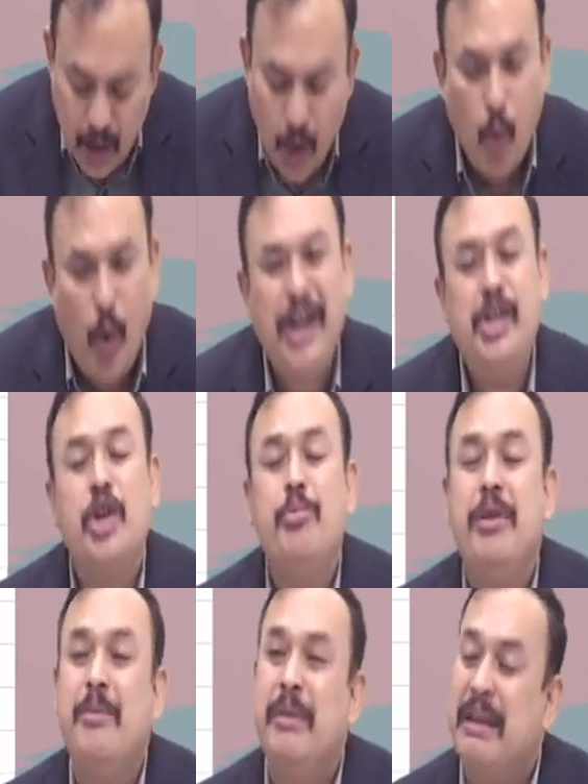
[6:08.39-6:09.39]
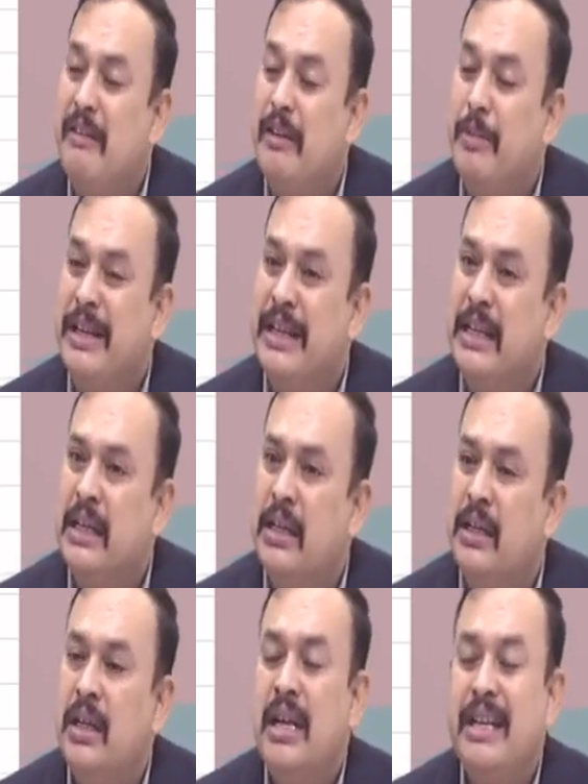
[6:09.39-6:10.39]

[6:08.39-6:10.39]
What do you mean by relevant material?